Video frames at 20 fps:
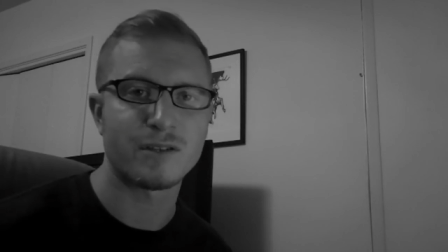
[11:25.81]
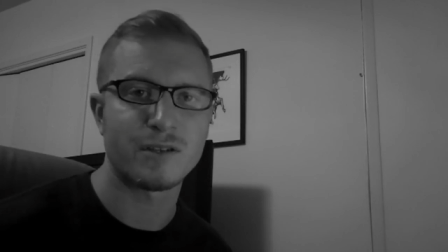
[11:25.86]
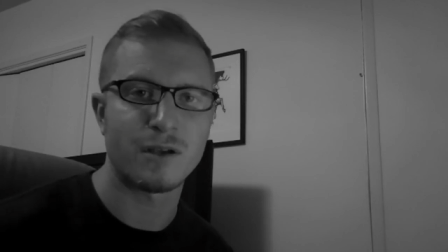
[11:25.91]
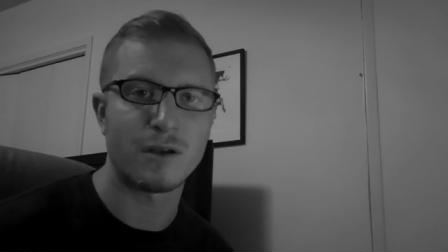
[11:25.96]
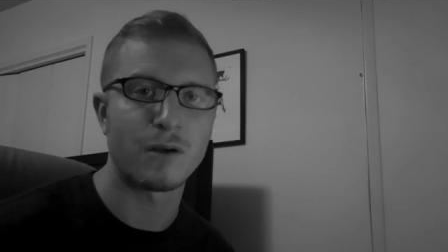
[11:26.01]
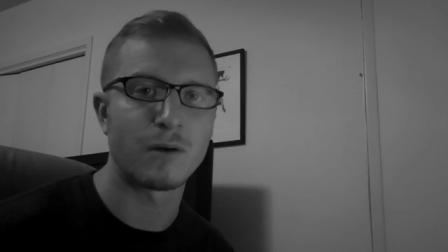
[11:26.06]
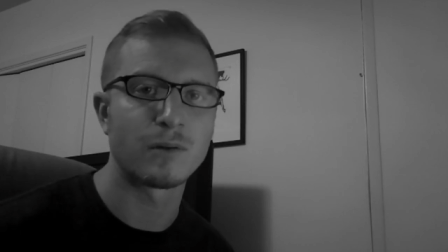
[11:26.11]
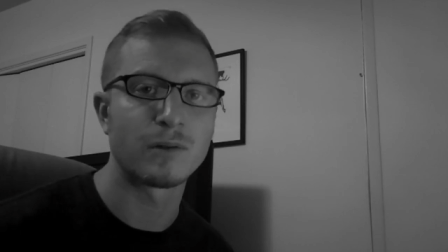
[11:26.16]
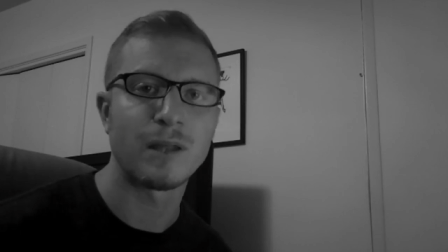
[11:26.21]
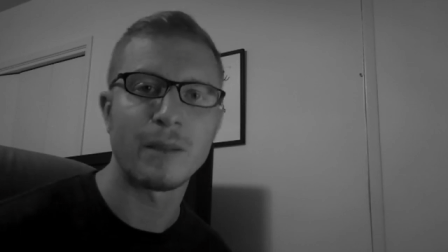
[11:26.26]

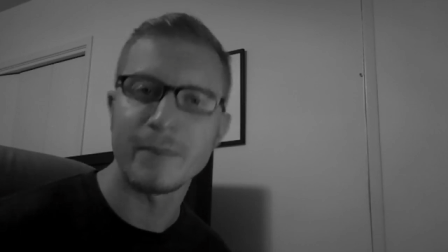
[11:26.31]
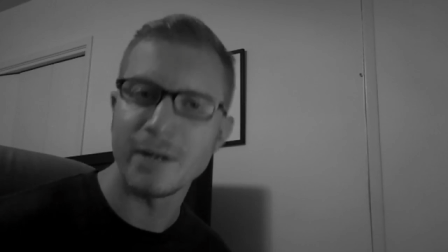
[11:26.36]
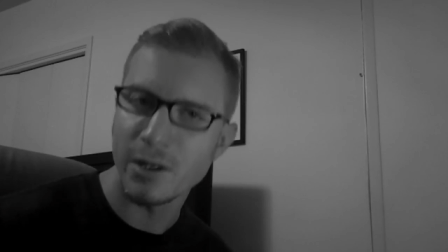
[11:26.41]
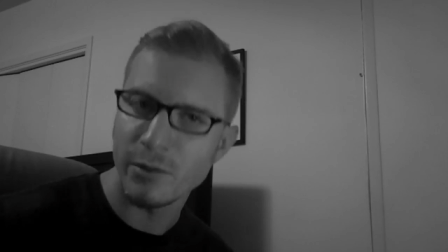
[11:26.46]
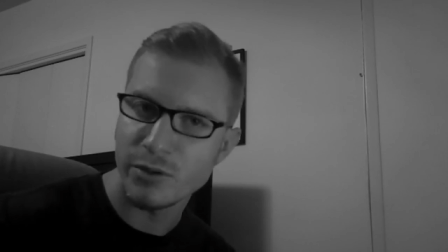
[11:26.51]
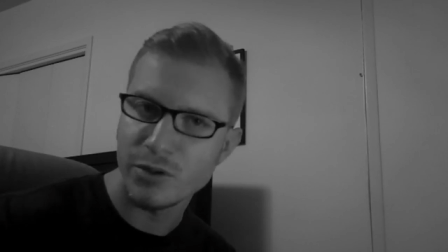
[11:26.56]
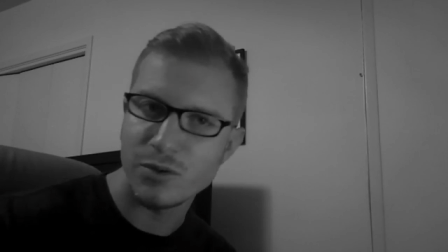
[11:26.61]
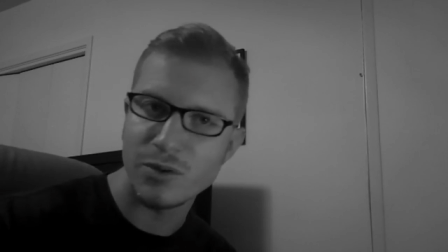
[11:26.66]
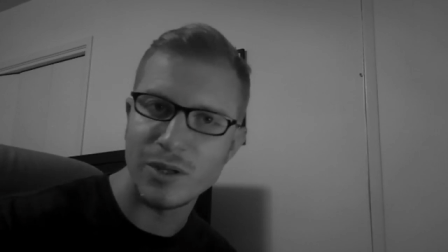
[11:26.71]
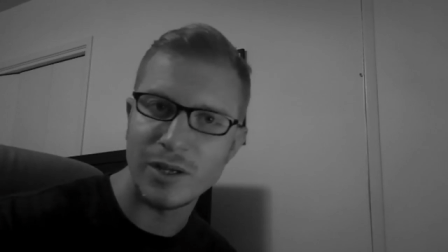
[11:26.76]
So let me
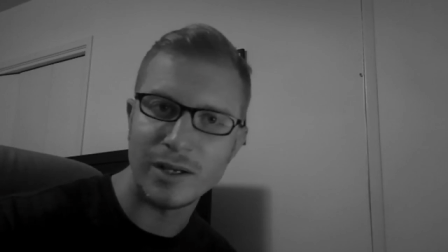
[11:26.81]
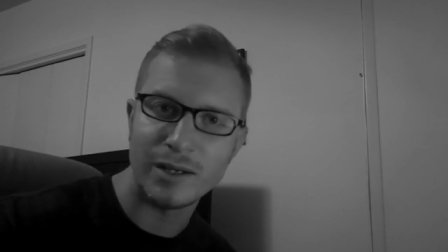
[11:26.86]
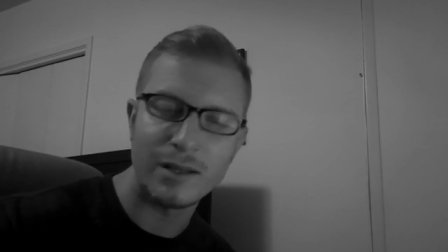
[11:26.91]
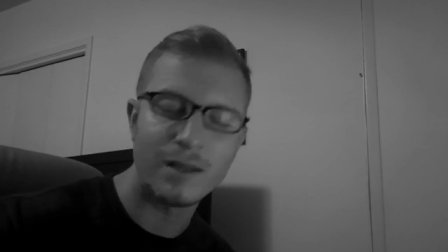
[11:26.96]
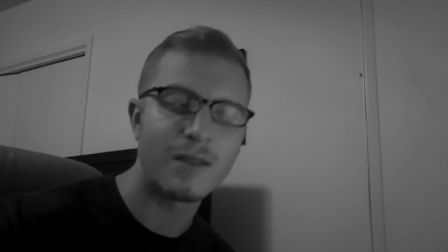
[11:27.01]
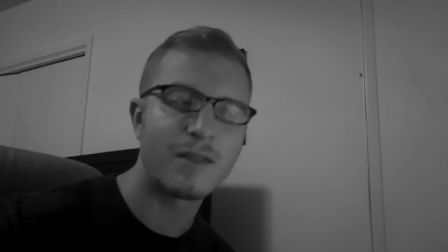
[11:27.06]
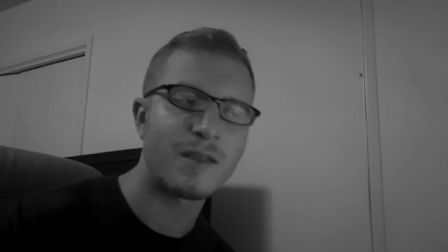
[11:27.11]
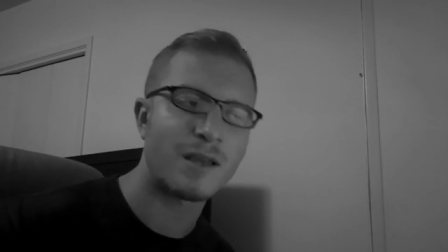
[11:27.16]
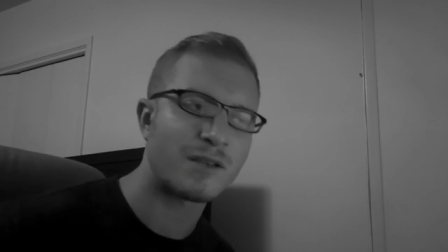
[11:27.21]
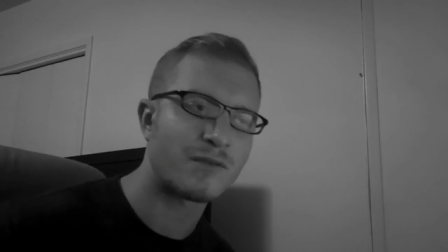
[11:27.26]
know what you think.
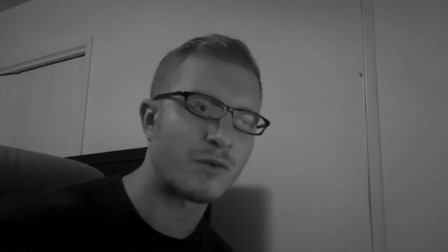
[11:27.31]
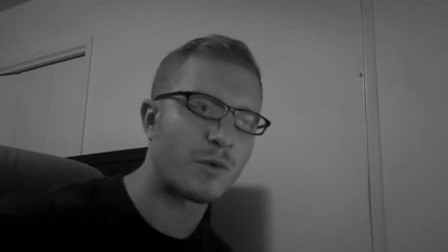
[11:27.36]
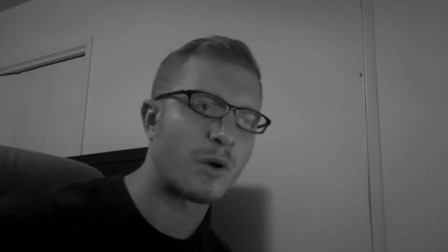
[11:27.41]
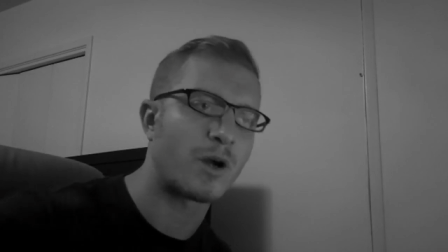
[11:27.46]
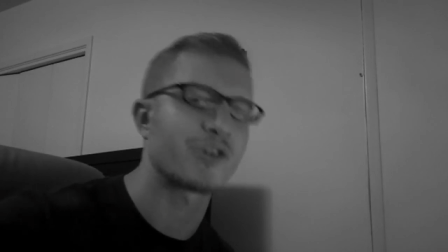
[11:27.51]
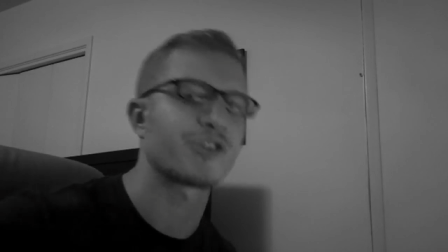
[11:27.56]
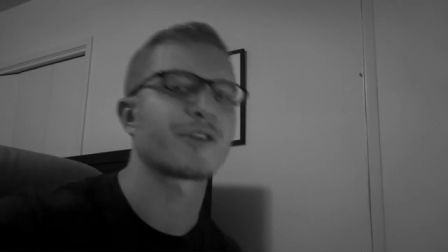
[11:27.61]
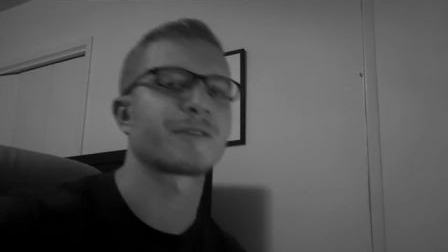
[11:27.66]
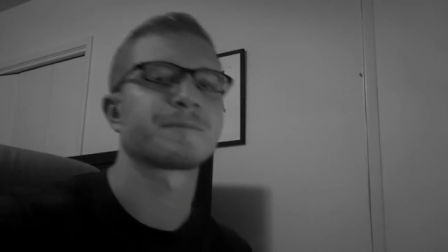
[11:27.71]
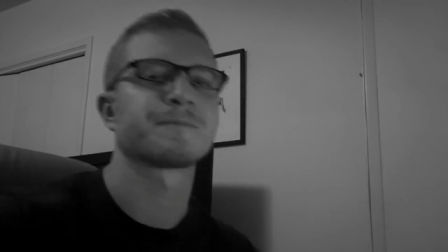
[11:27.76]
Thanks for
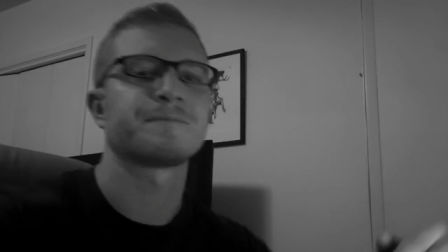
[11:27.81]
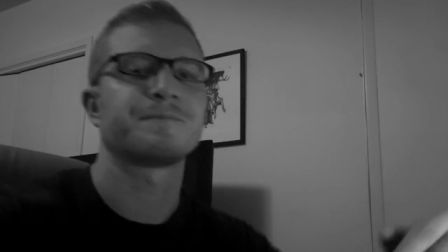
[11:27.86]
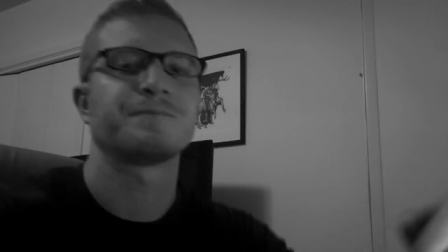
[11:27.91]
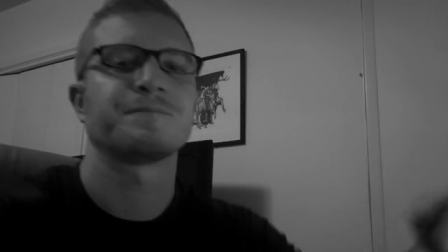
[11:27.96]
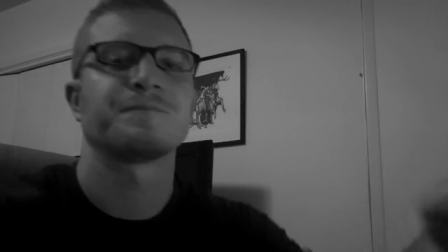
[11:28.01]
watching.